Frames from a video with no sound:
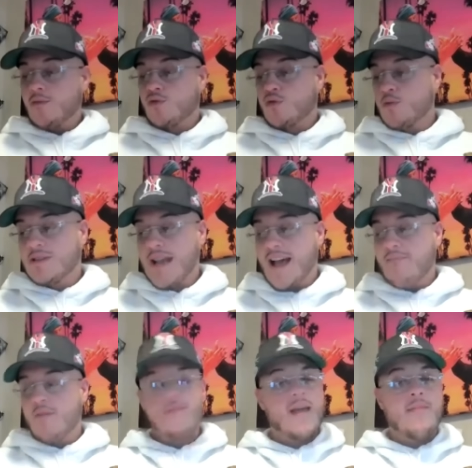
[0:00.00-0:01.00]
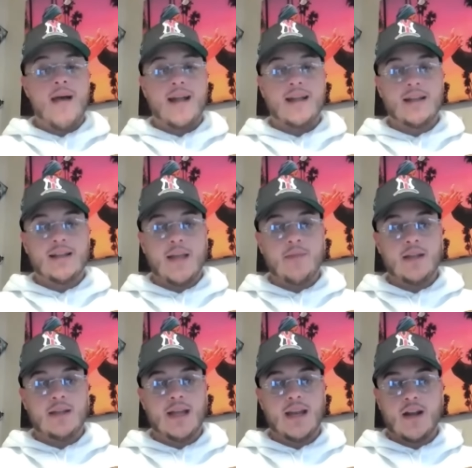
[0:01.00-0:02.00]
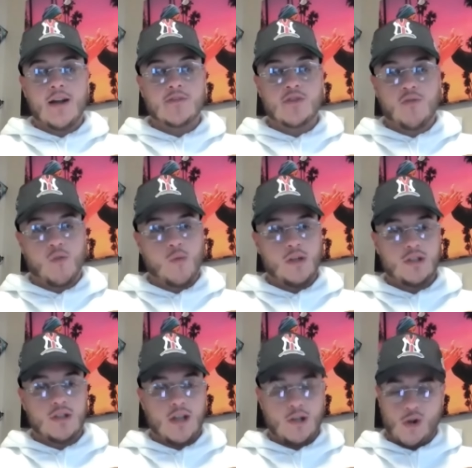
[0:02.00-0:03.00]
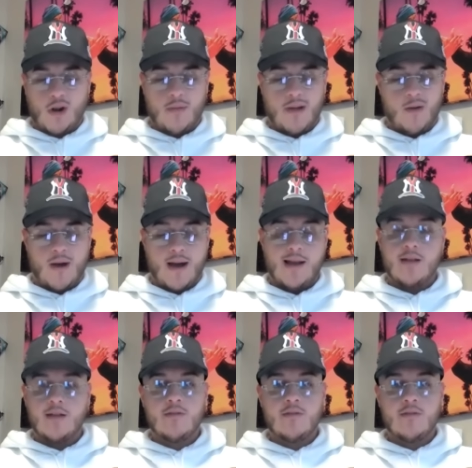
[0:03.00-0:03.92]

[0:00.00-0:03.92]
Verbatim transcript: that was rumored to have been made back in the day, but it didn't come to fruition. Can you talk about why?